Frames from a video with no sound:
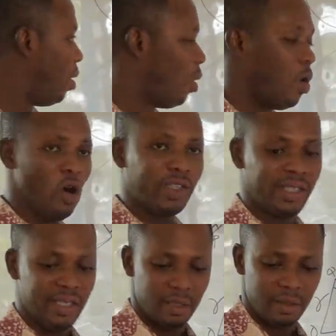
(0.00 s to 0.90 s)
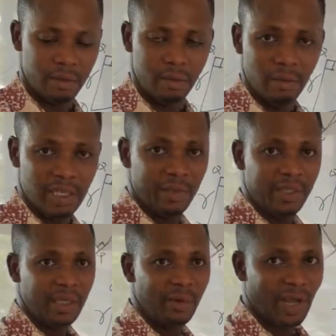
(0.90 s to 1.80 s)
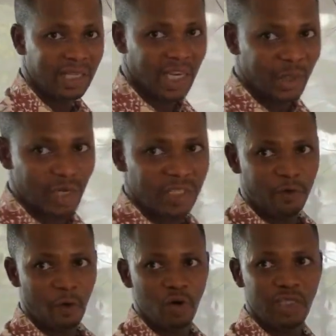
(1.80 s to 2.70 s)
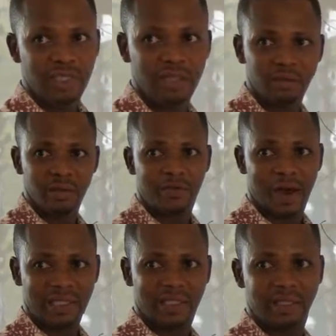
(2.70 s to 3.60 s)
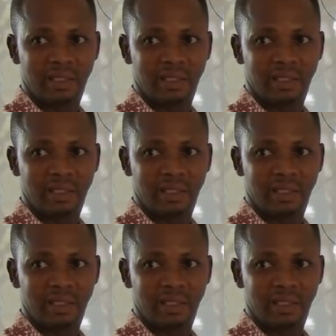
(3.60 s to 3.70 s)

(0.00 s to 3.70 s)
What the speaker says: OT. Let me see, write an expression for OT. Fast.